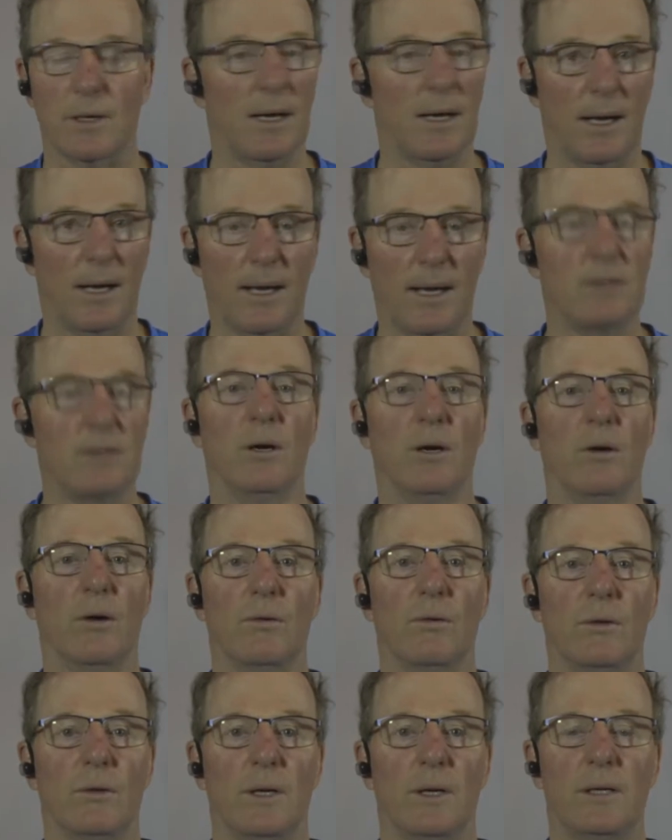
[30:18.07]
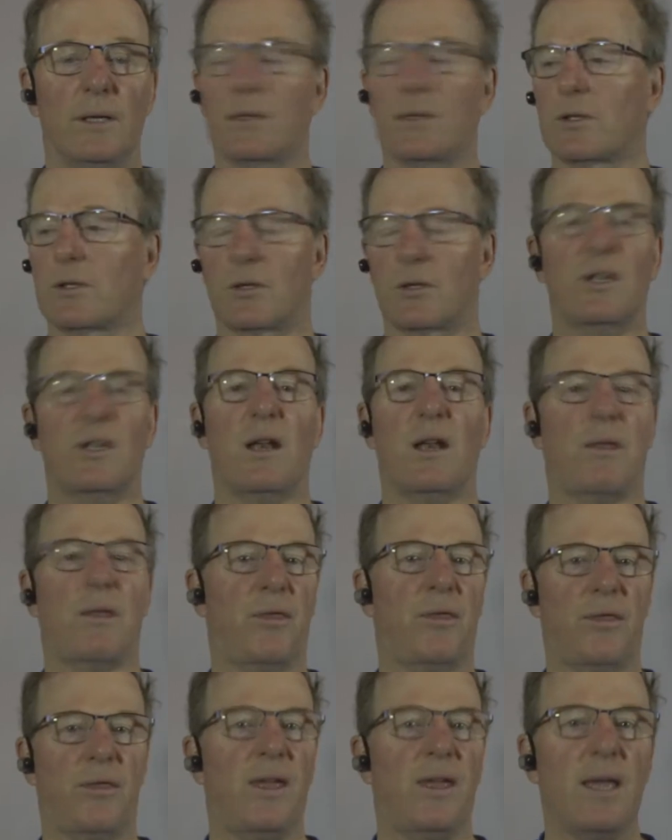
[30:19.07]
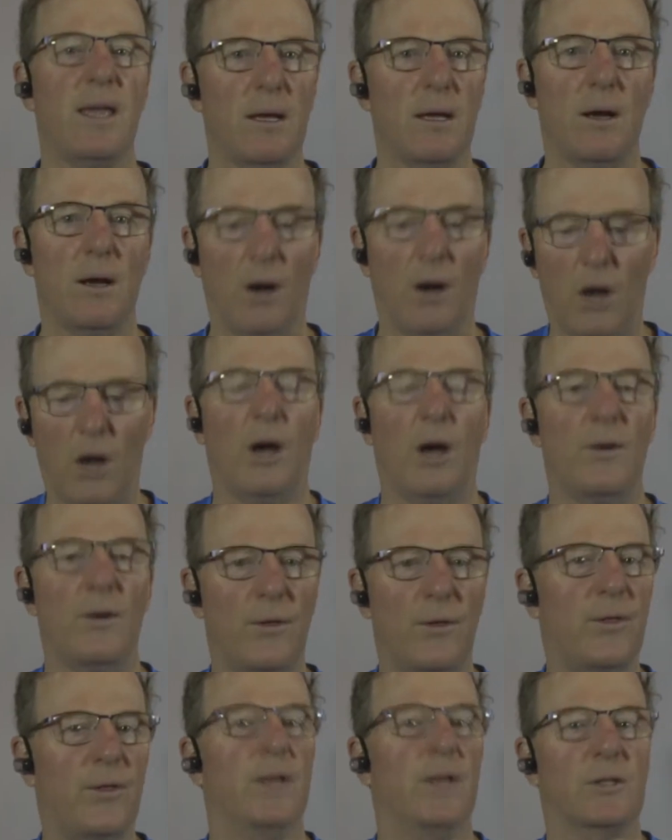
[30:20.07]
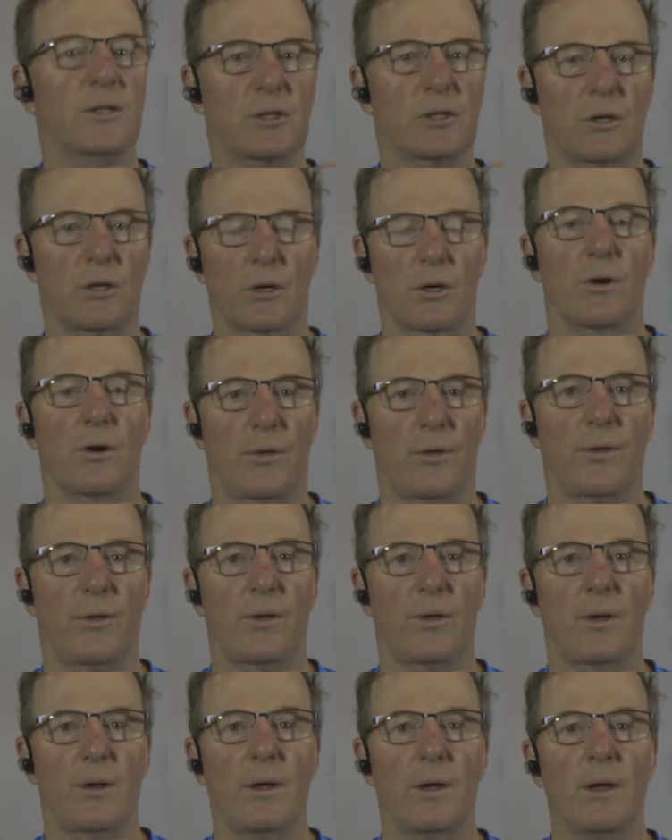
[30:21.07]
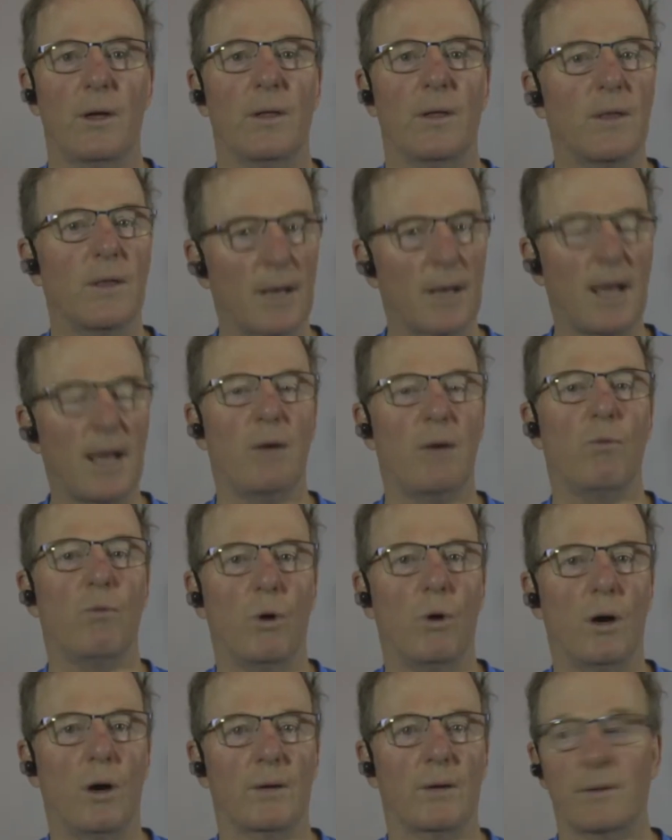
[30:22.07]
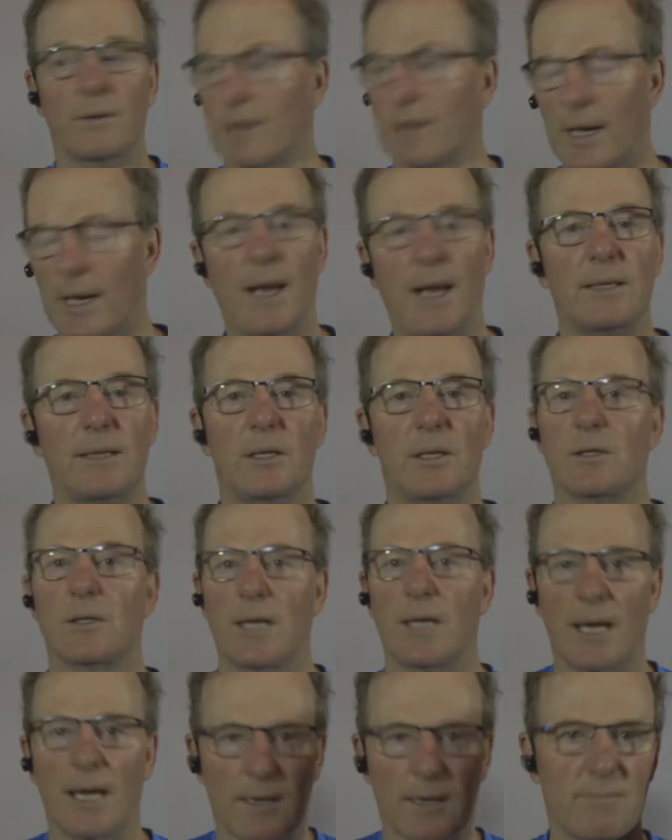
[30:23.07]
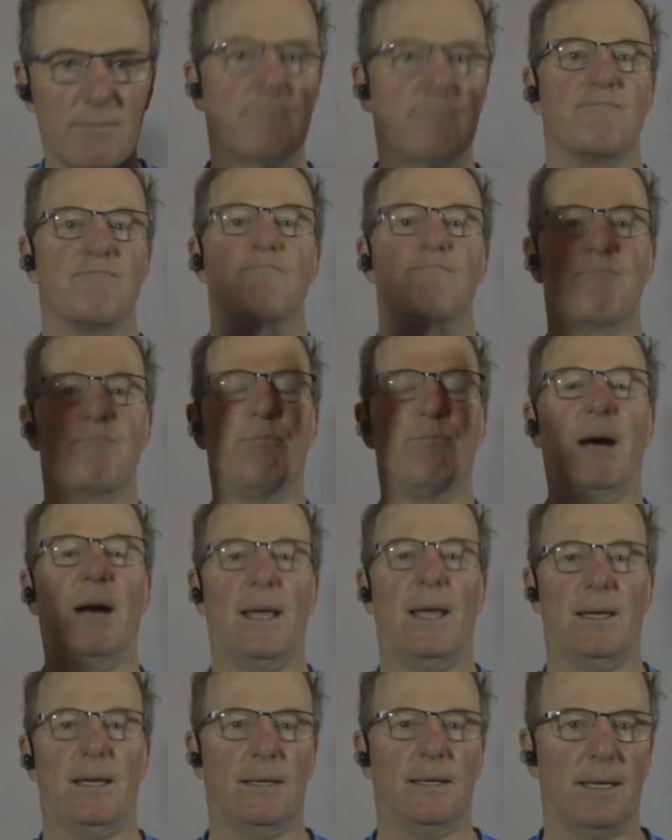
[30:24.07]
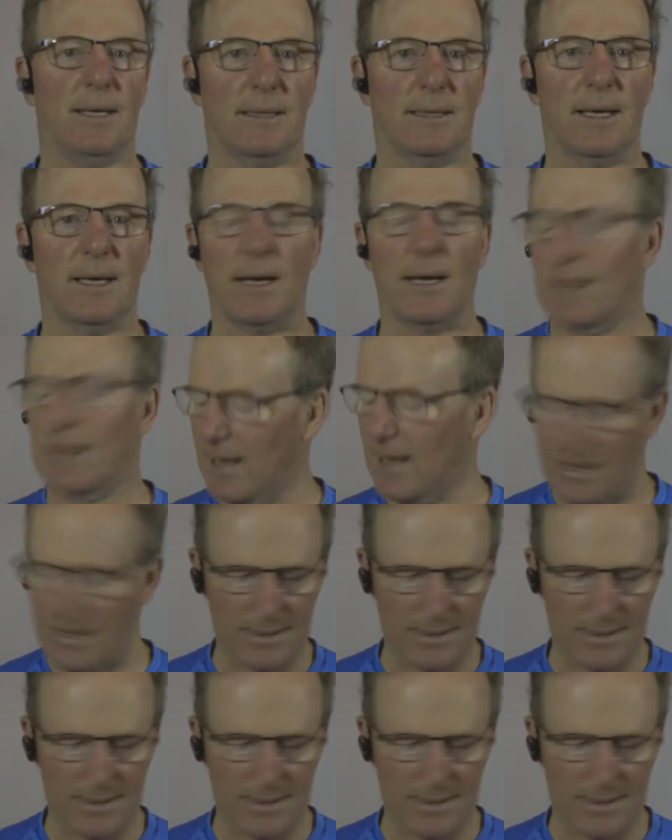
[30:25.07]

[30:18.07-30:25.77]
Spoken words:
I know. He says, there's not a thing on this earth that I want, that I just can't buy it like that.